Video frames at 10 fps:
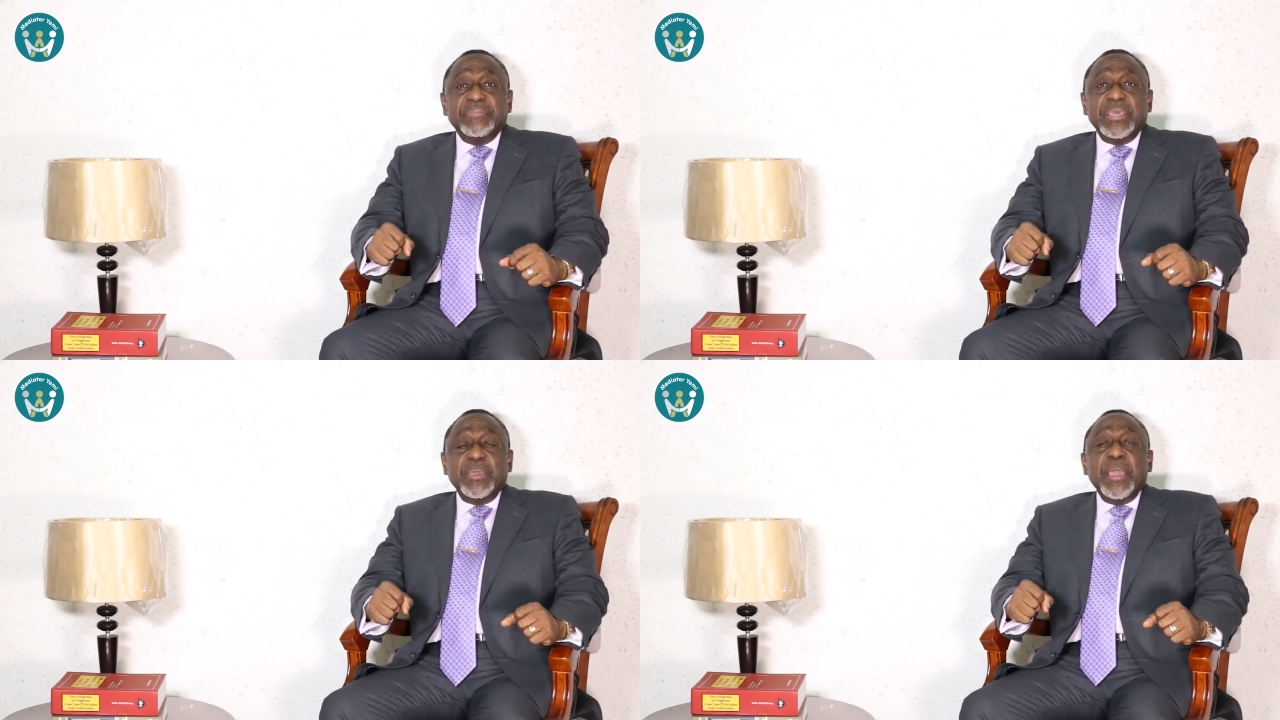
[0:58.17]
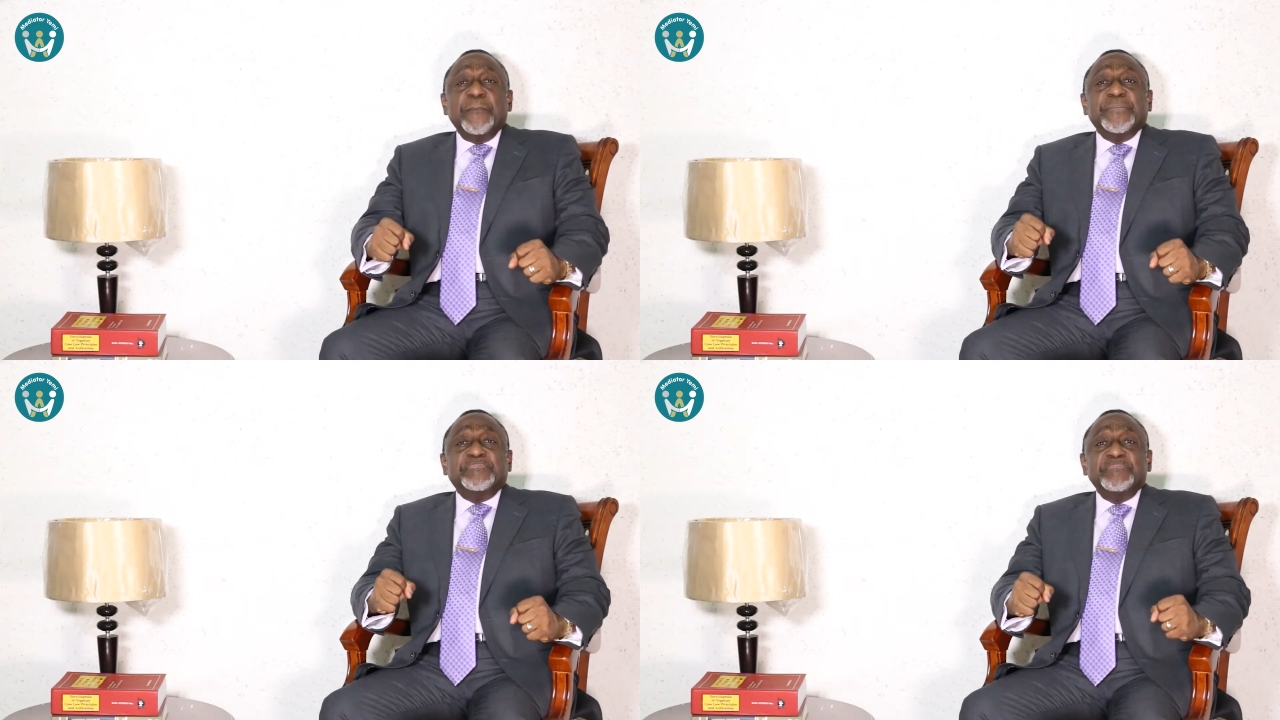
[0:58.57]
the
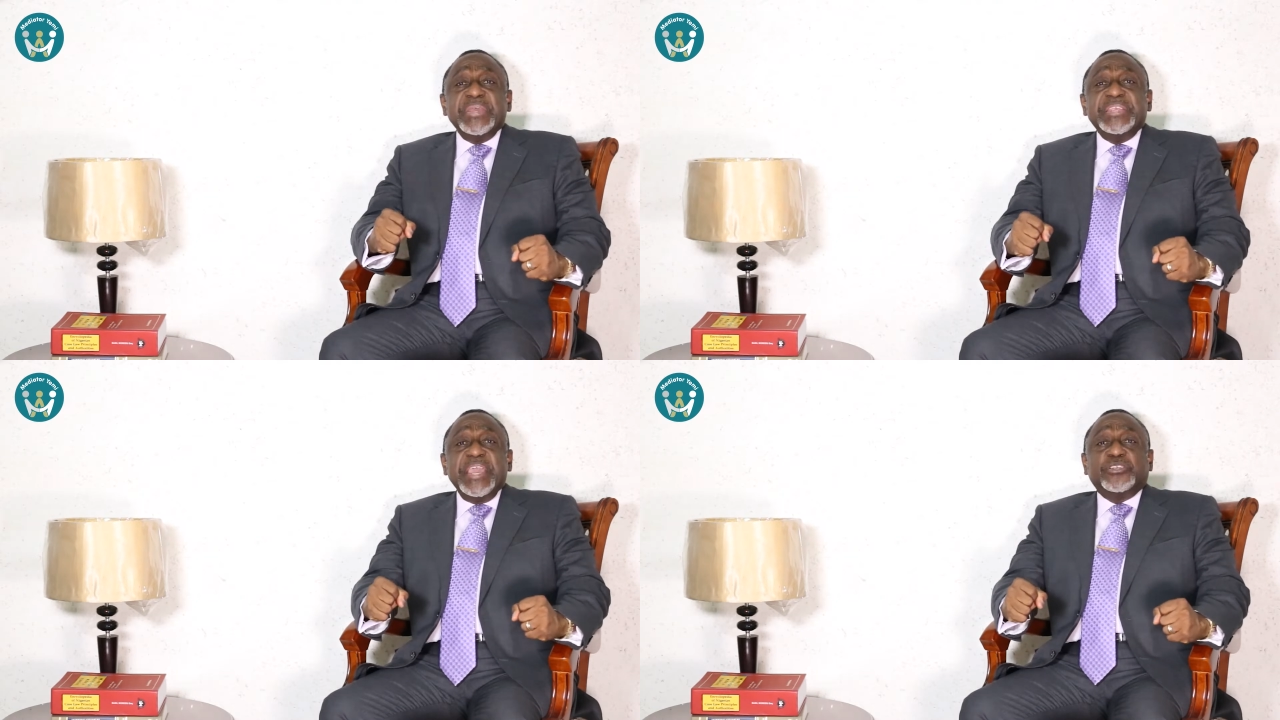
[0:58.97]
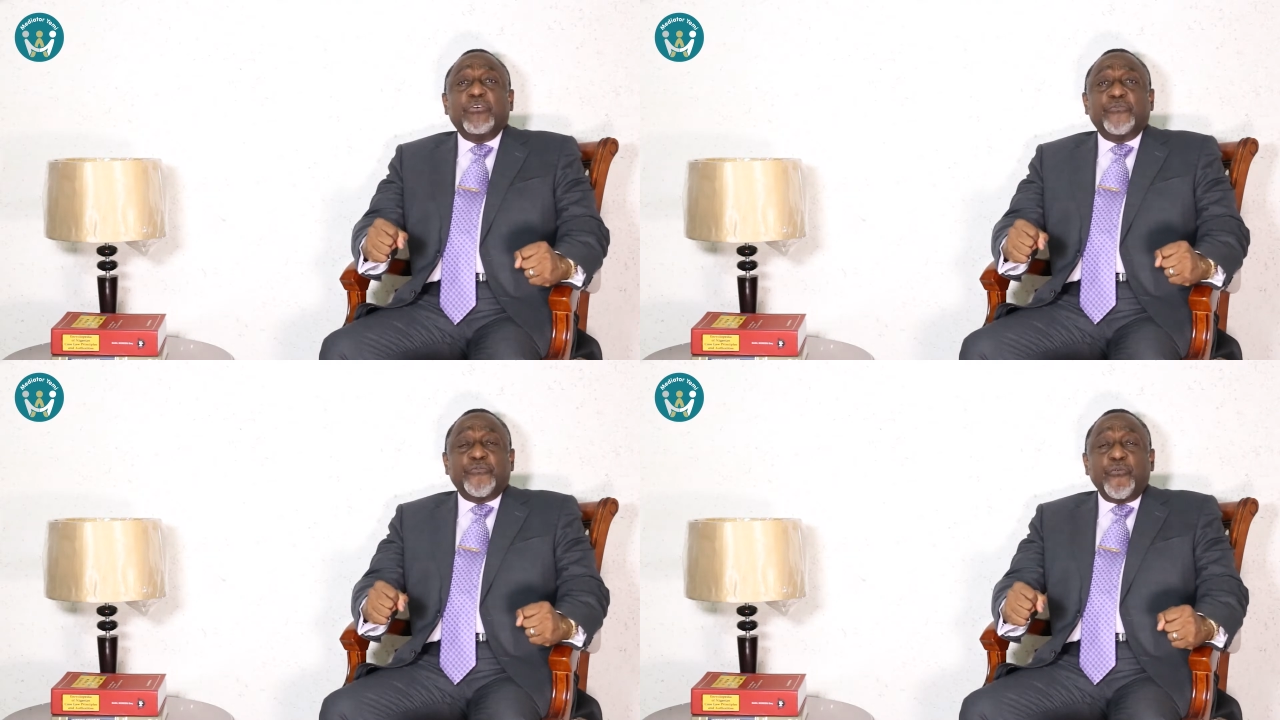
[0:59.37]

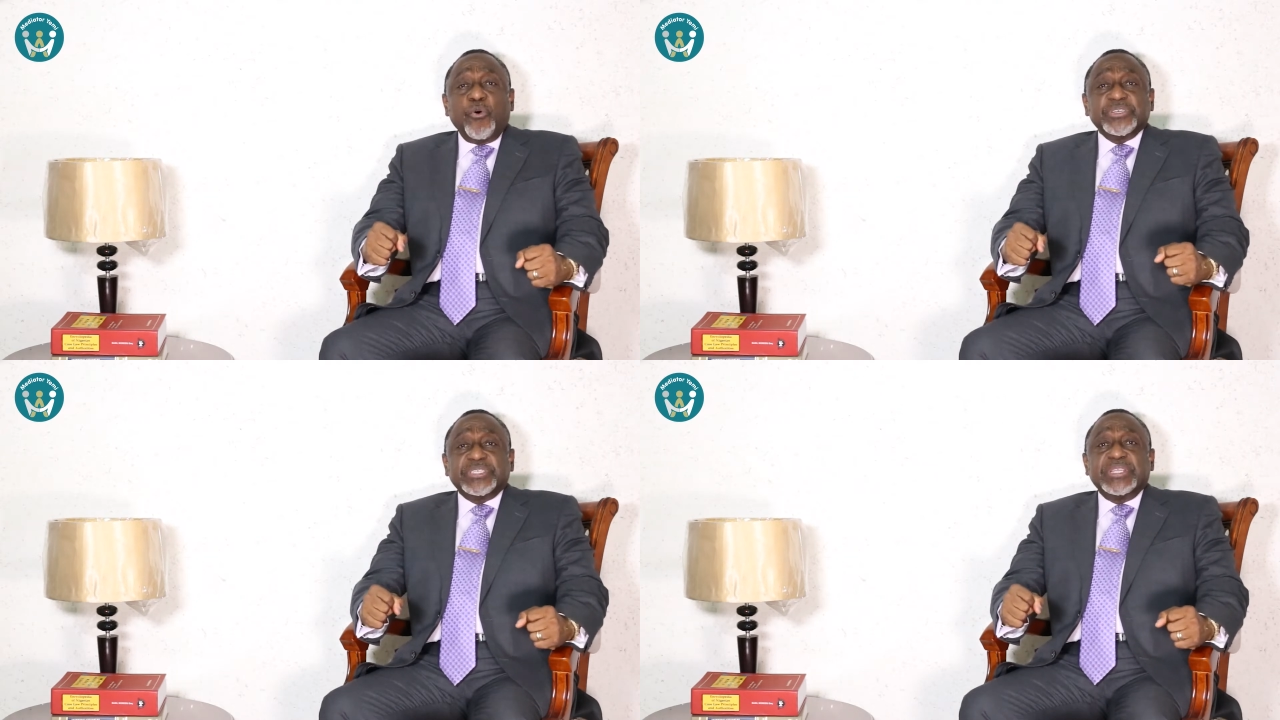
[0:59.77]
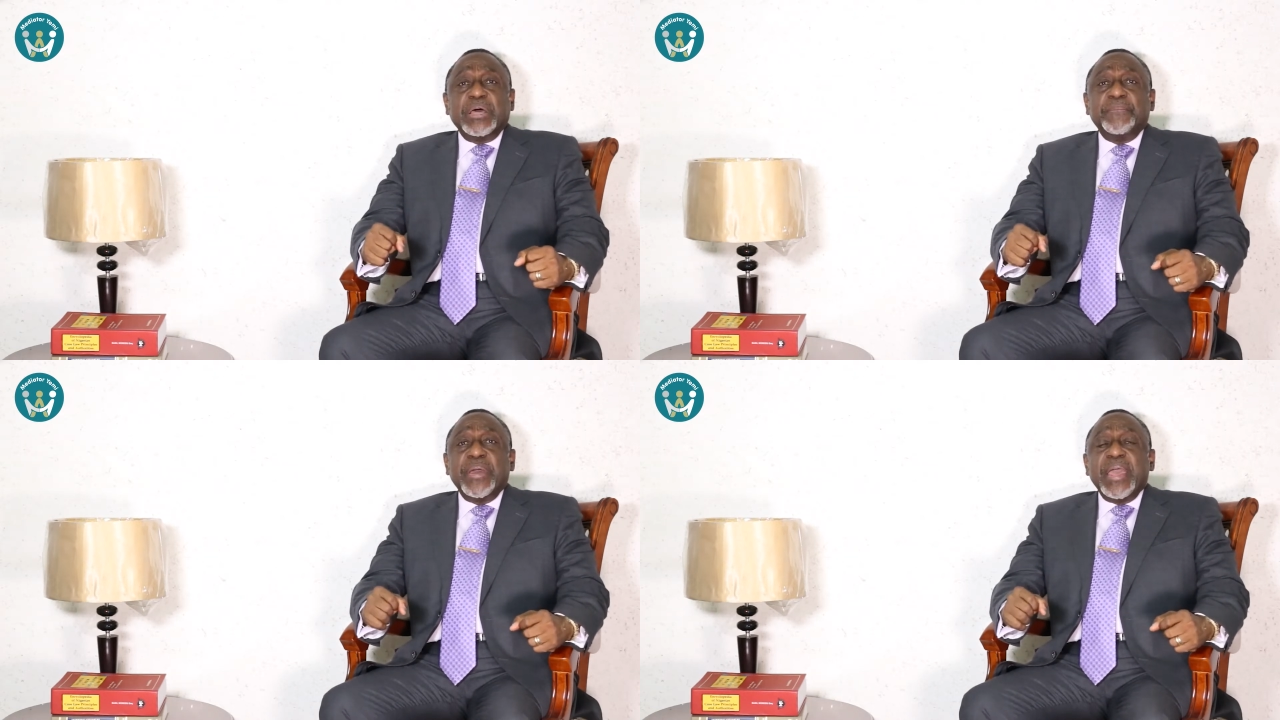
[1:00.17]
mediator forced
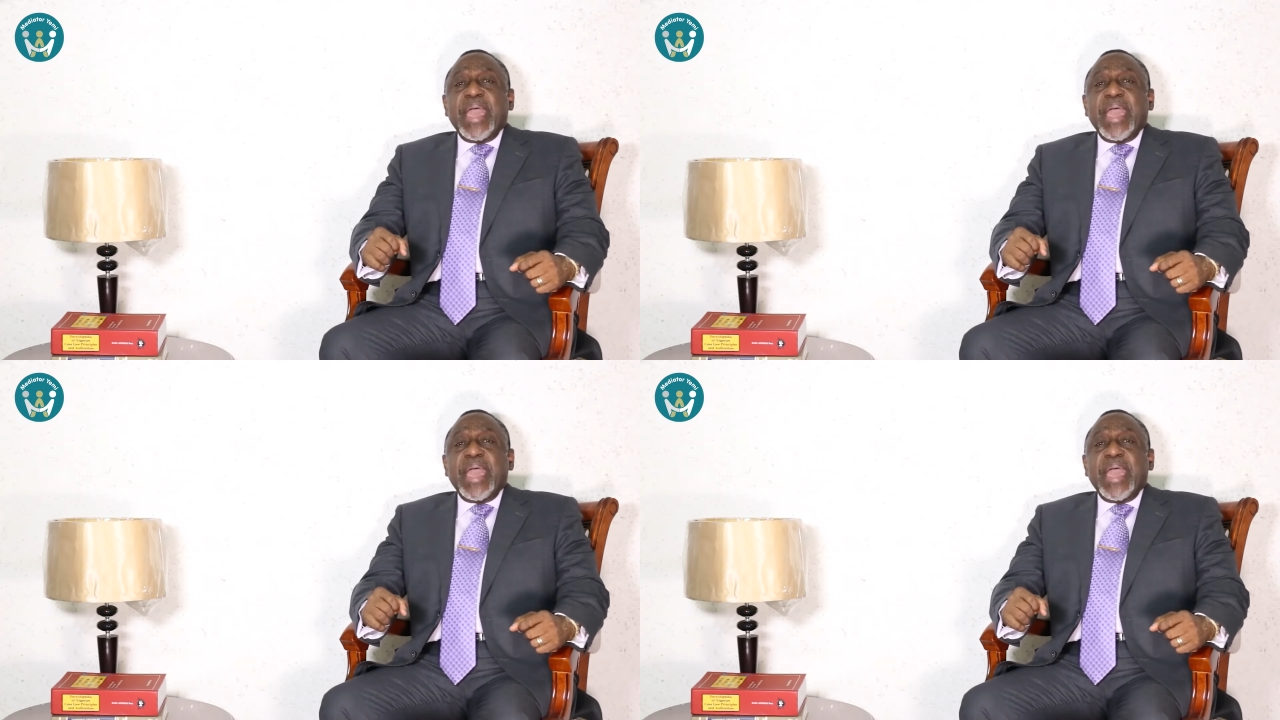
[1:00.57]
them.